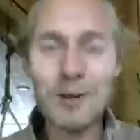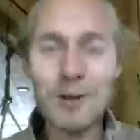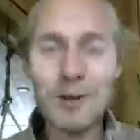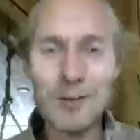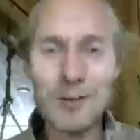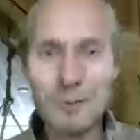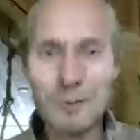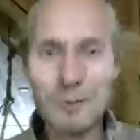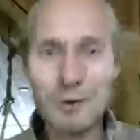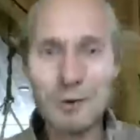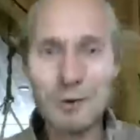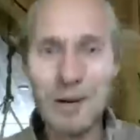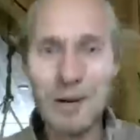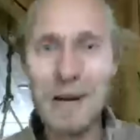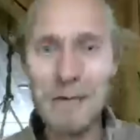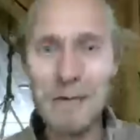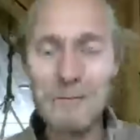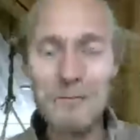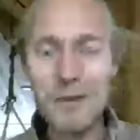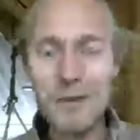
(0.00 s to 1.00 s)
is
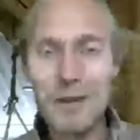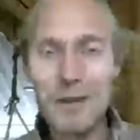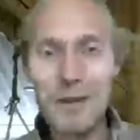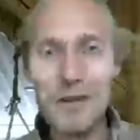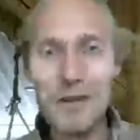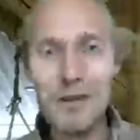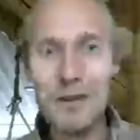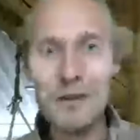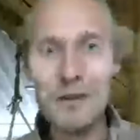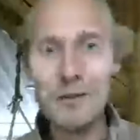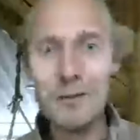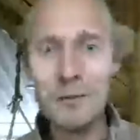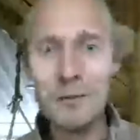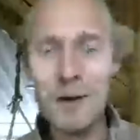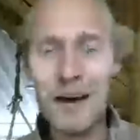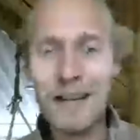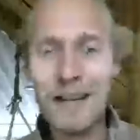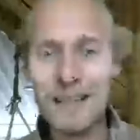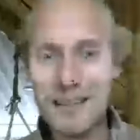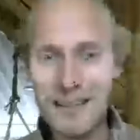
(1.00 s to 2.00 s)
programmed to
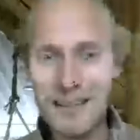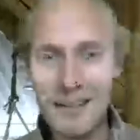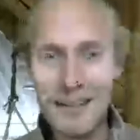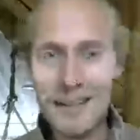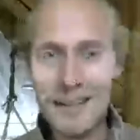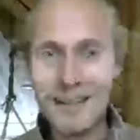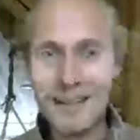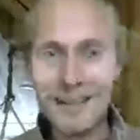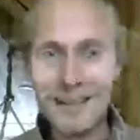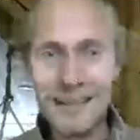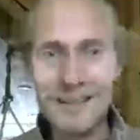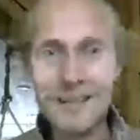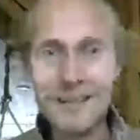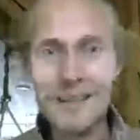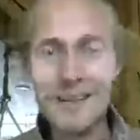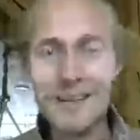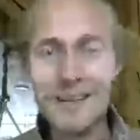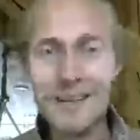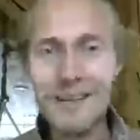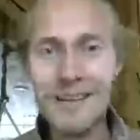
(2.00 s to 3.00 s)
attract
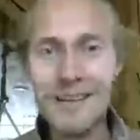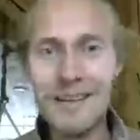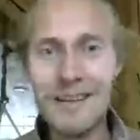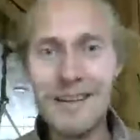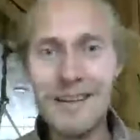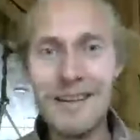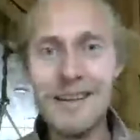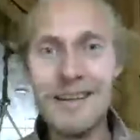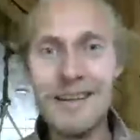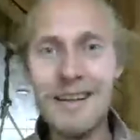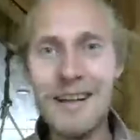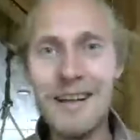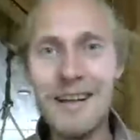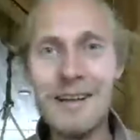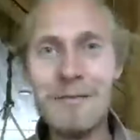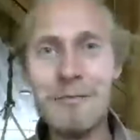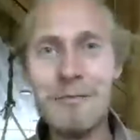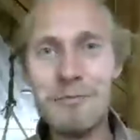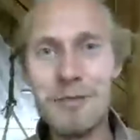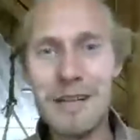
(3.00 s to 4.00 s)

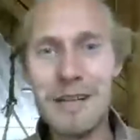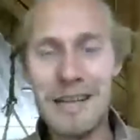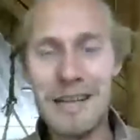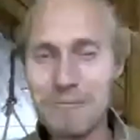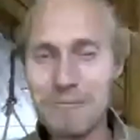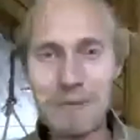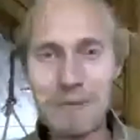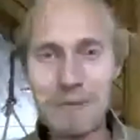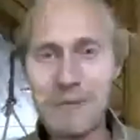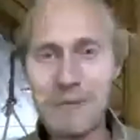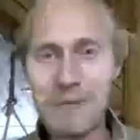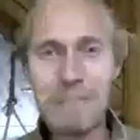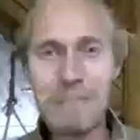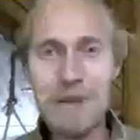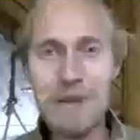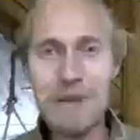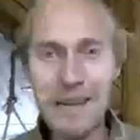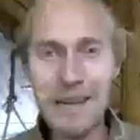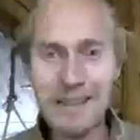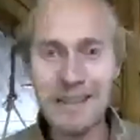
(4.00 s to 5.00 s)
like a
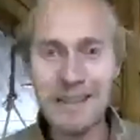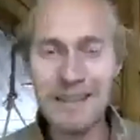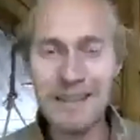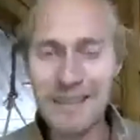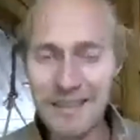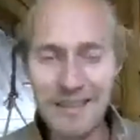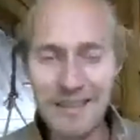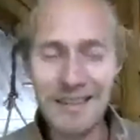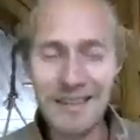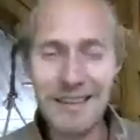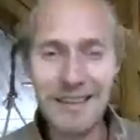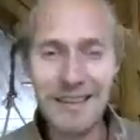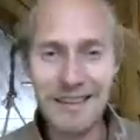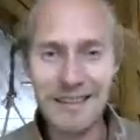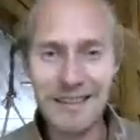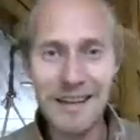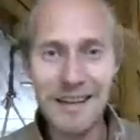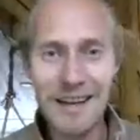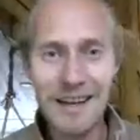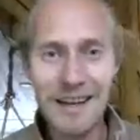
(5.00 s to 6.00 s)
plastic disease,
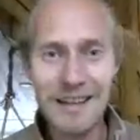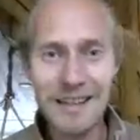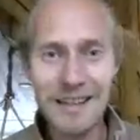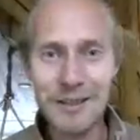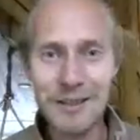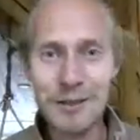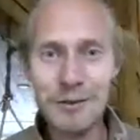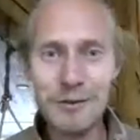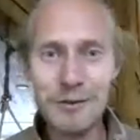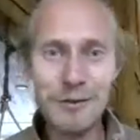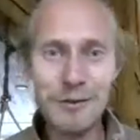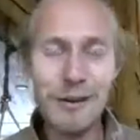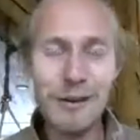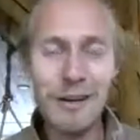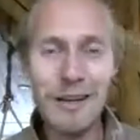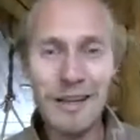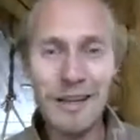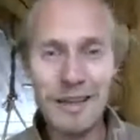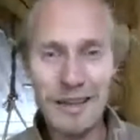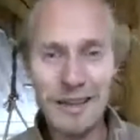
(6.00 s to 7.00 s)
that you
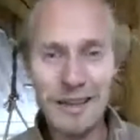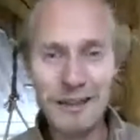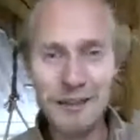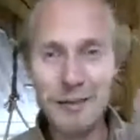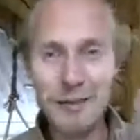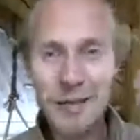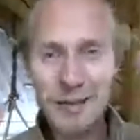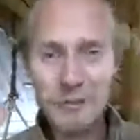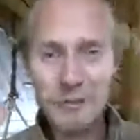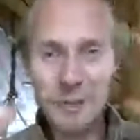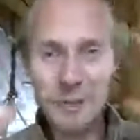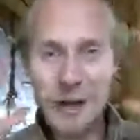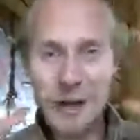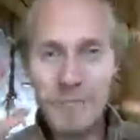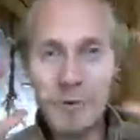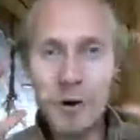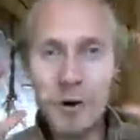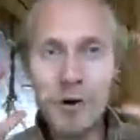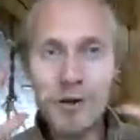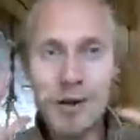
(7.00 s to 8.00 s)
get a
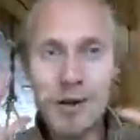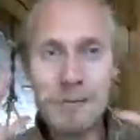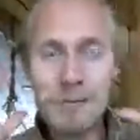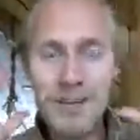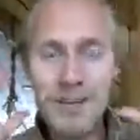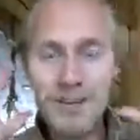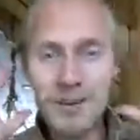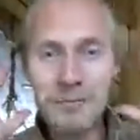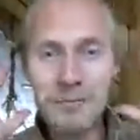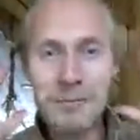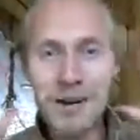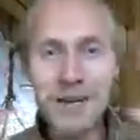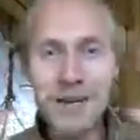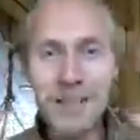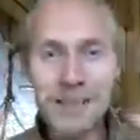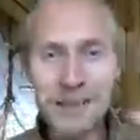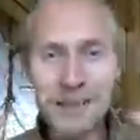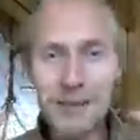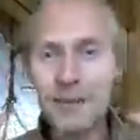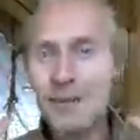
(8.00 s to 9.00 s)
program in your mind
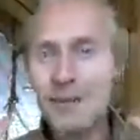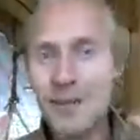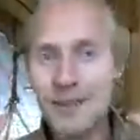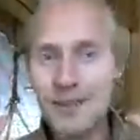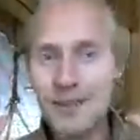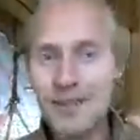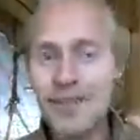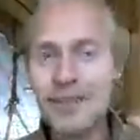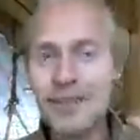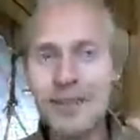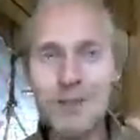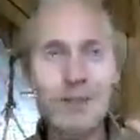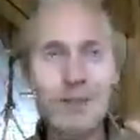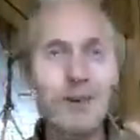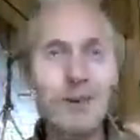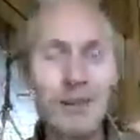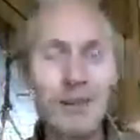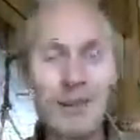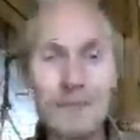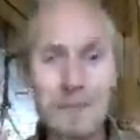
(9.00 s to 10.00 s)
that you start
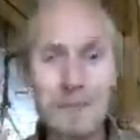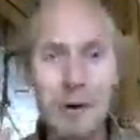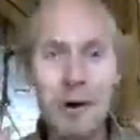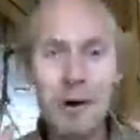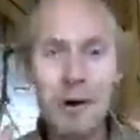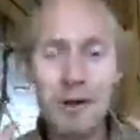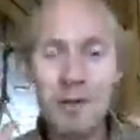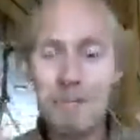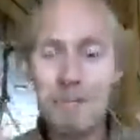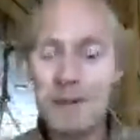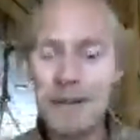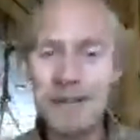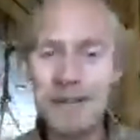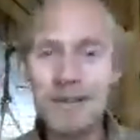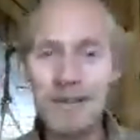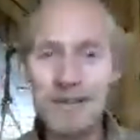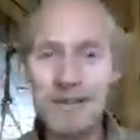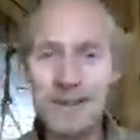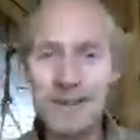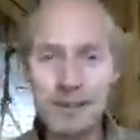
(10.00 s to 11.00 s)
destroying all the
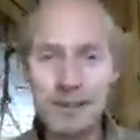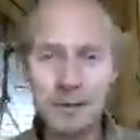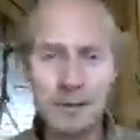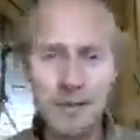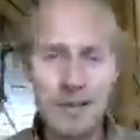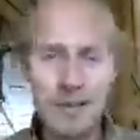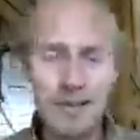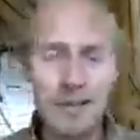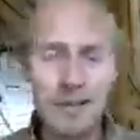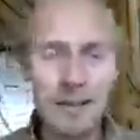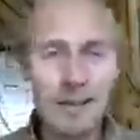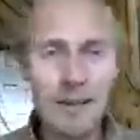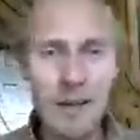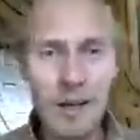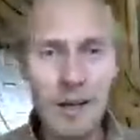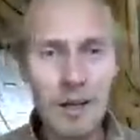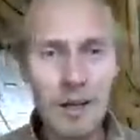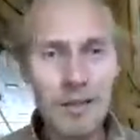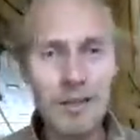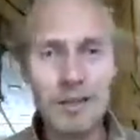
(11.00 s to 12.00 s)
plastic that you see.
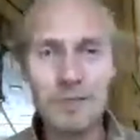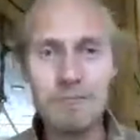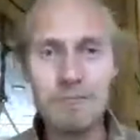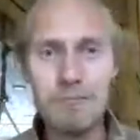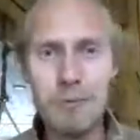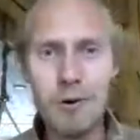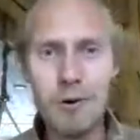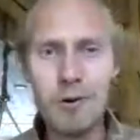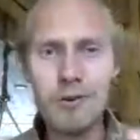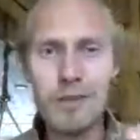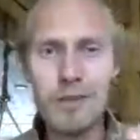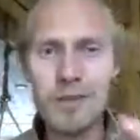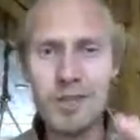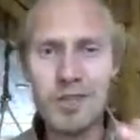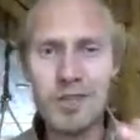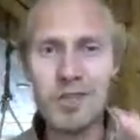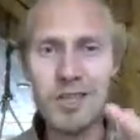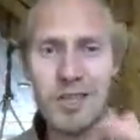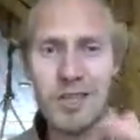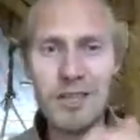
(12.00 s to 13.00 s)
Just burn that
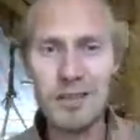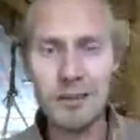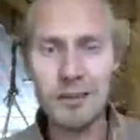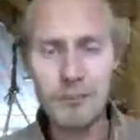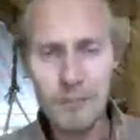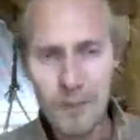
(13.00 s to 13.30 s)
shit.